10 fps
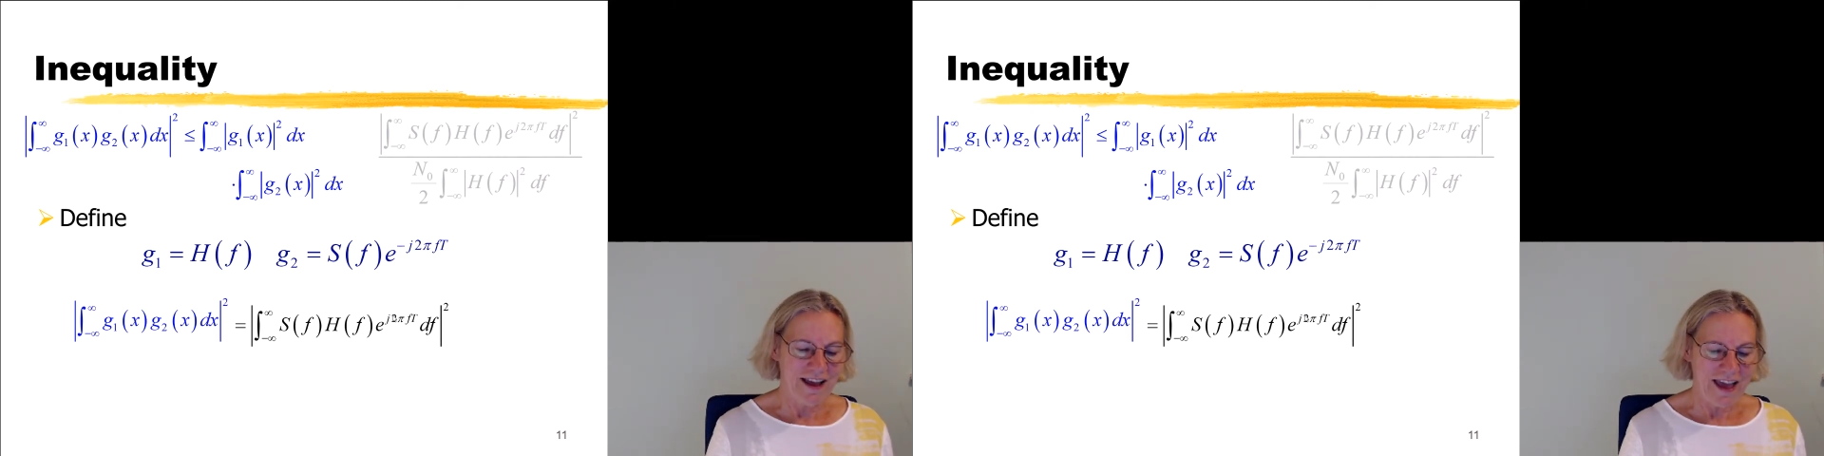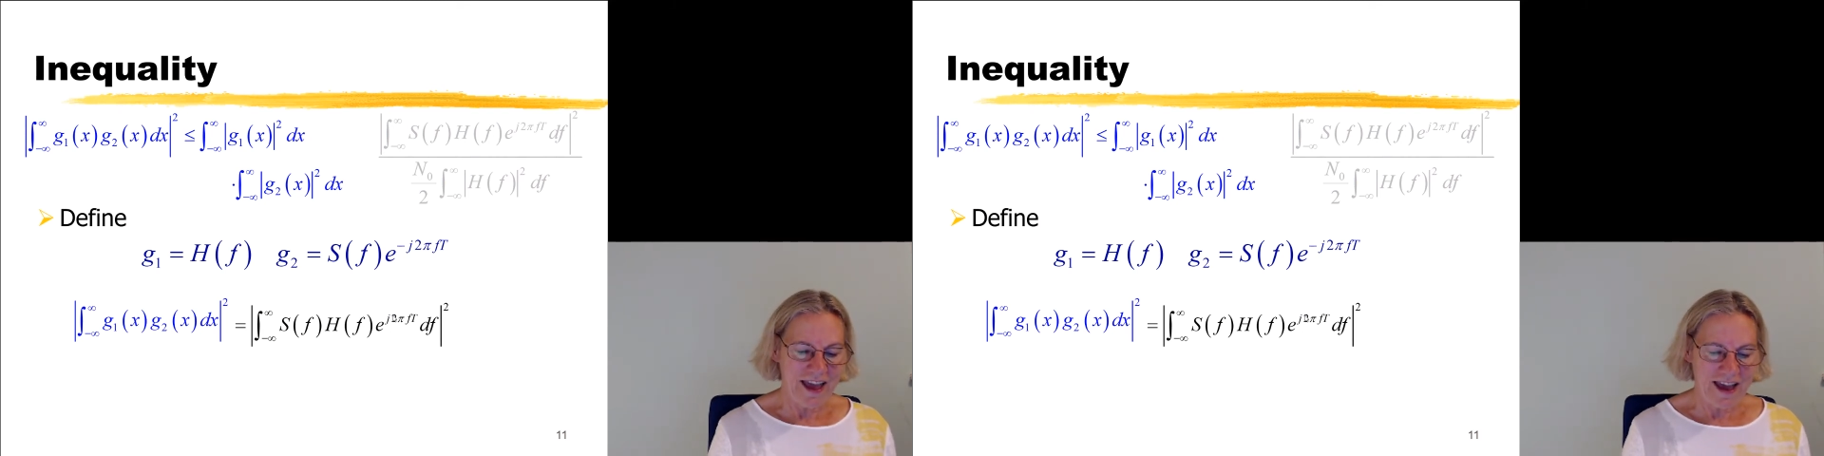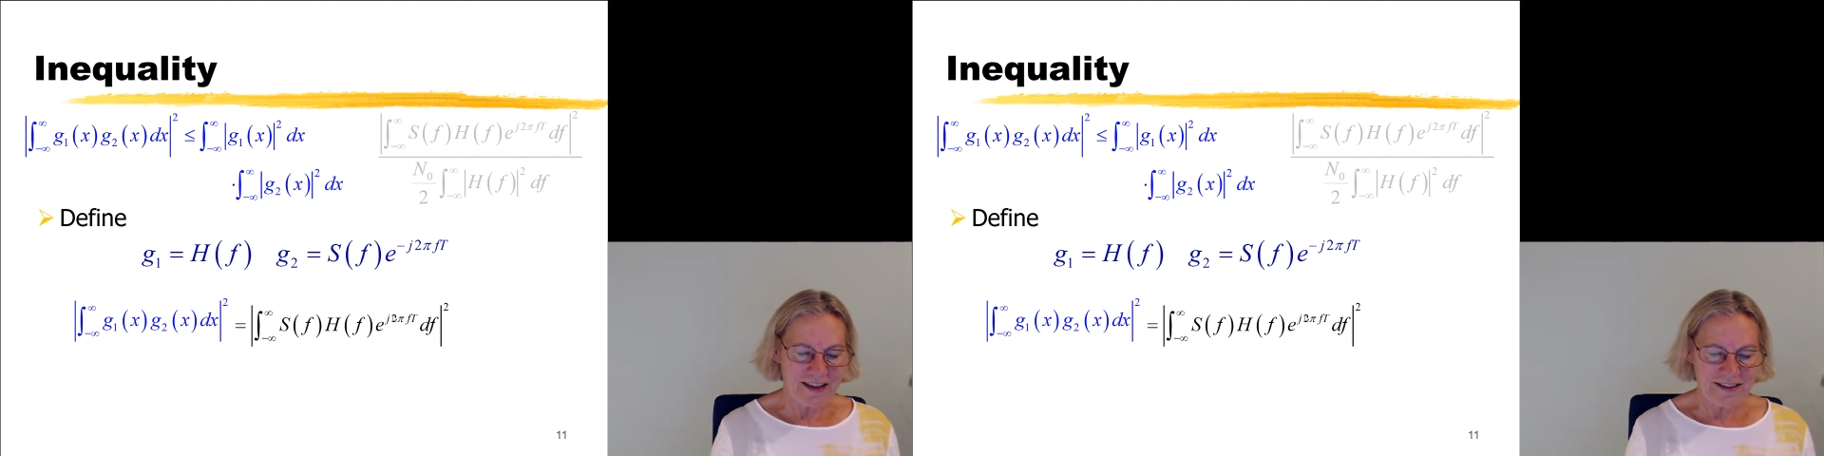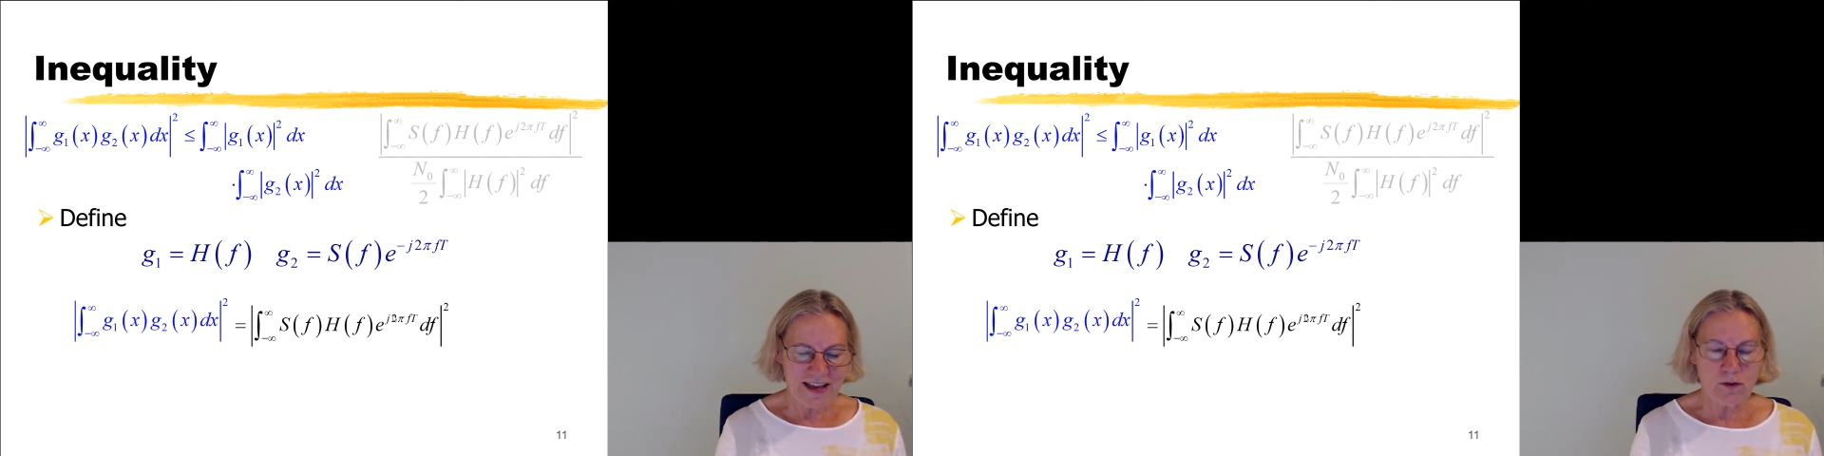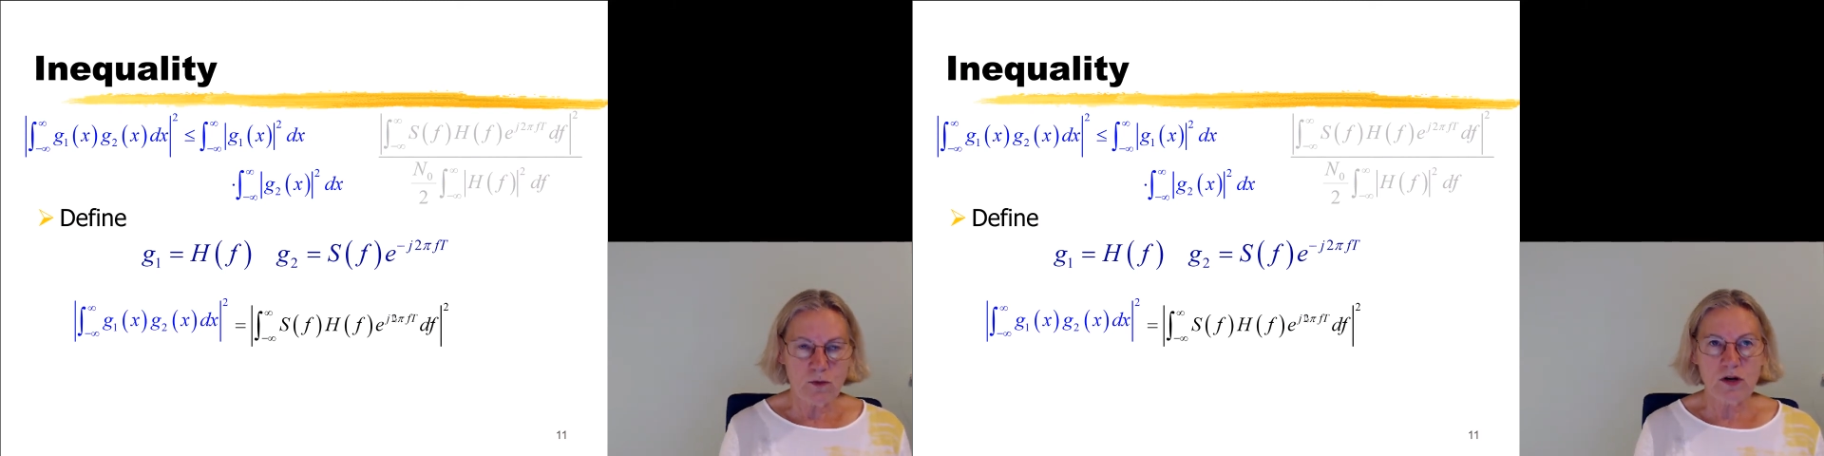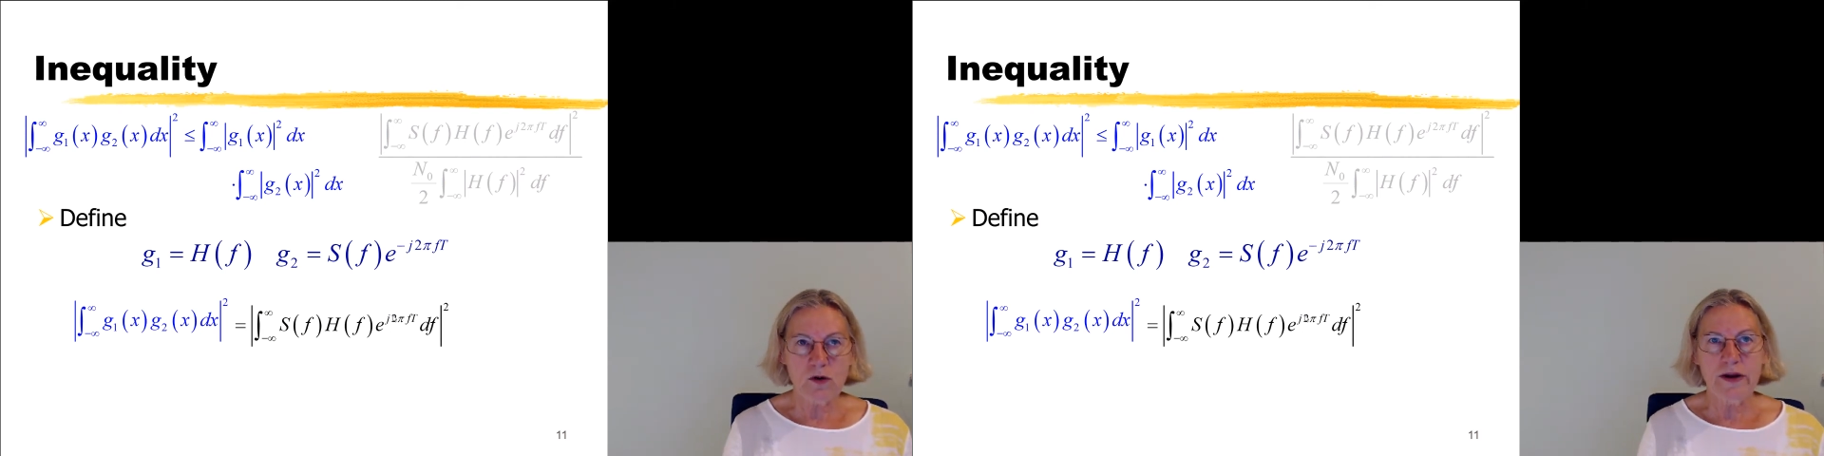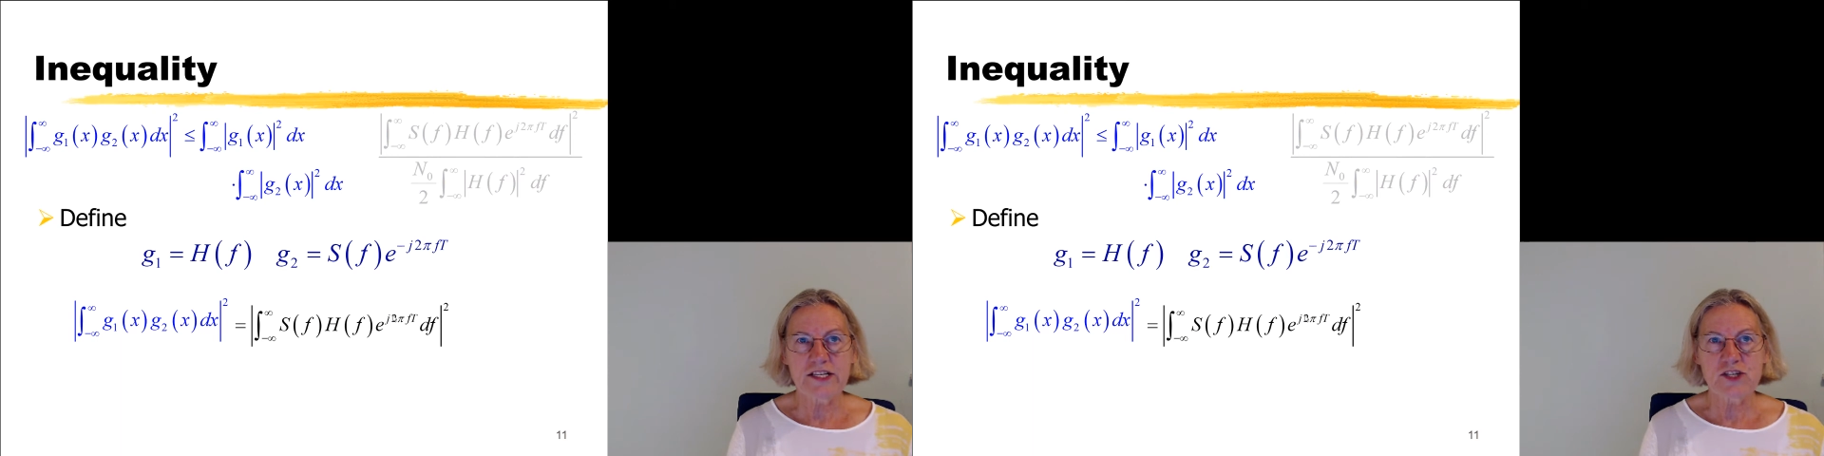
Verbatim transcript: And then we're going